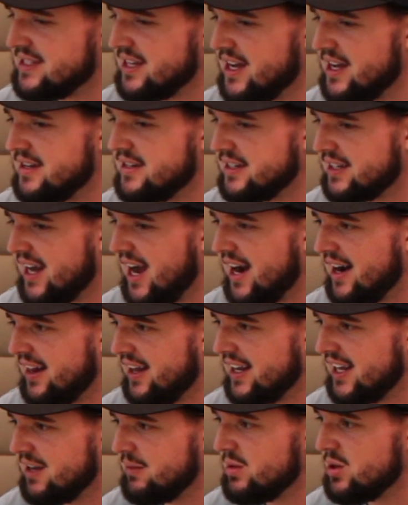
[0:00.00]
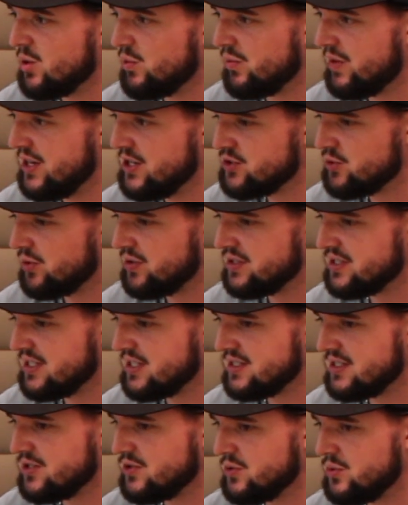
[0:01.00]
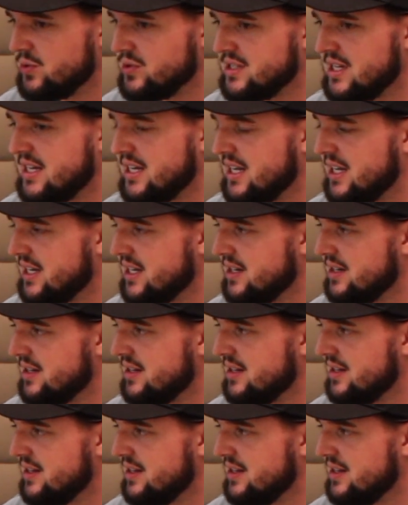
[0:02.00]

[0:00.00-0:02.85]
a ton to kind of like give me the resources and tools I needed.